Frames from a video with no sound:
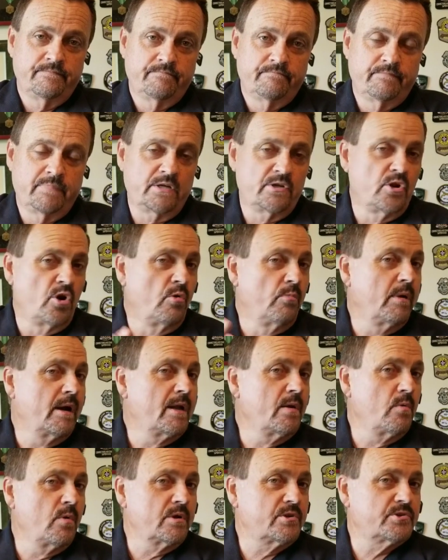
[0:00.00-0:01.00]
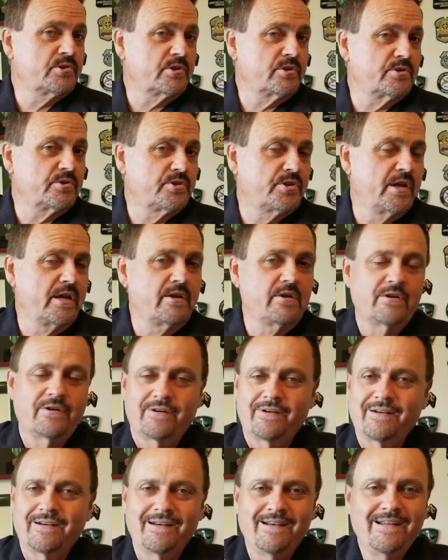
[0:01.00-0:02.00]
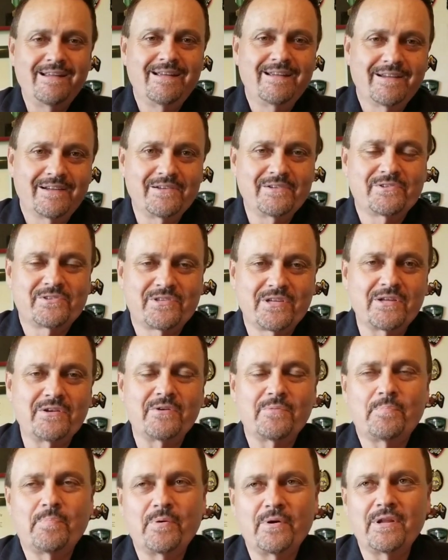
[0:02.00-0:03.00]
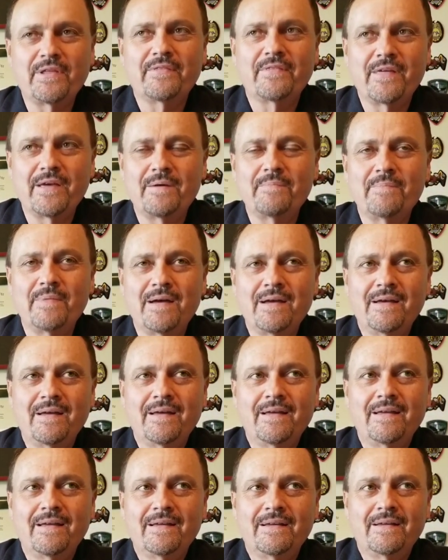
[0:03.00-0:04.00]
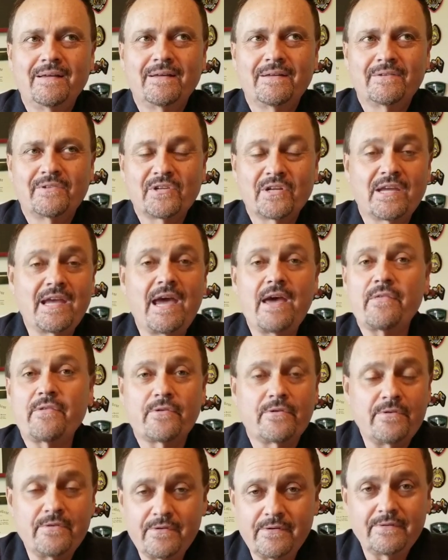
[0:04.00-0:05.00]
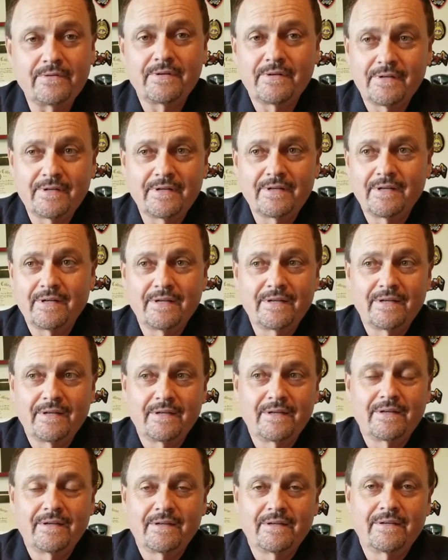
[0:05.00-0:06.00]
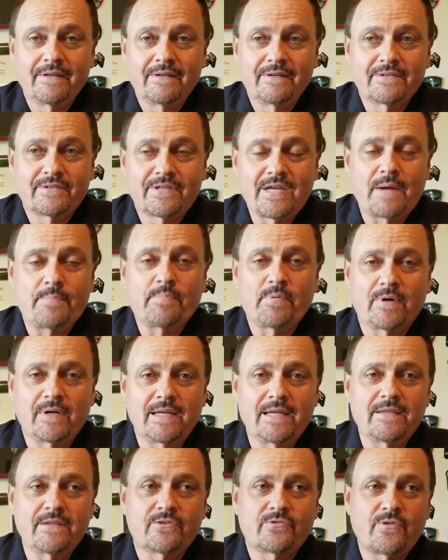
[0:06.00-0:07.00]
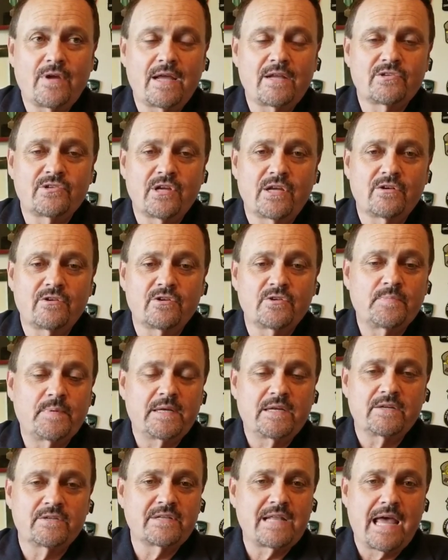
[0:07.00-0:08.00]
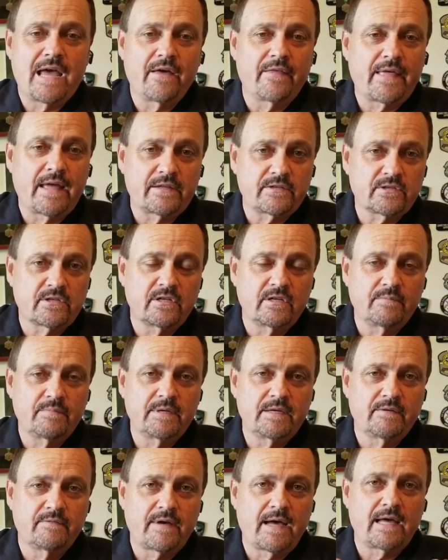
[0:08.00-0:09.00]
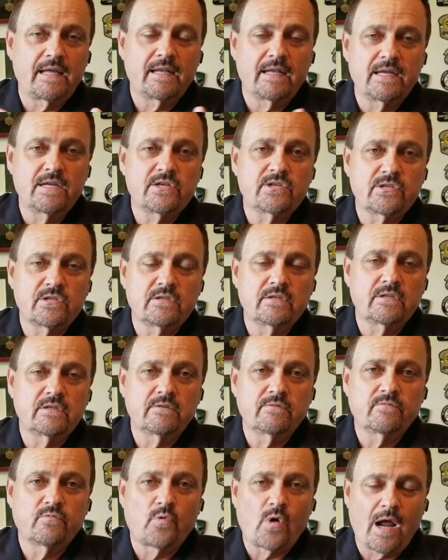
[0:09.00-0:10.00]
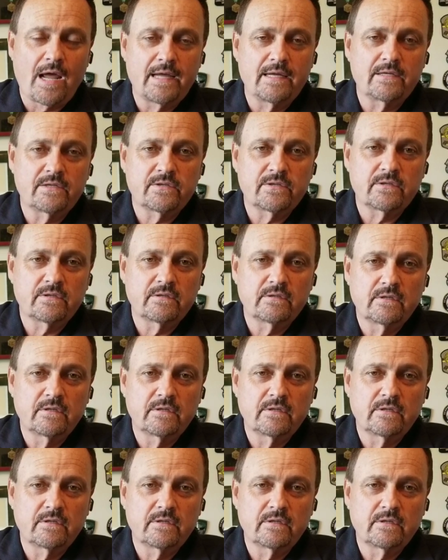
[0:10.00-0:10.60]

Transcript: But nobody wants to consider, consider putting them together separately, the transgenders, because now that's going to be a violation of rights.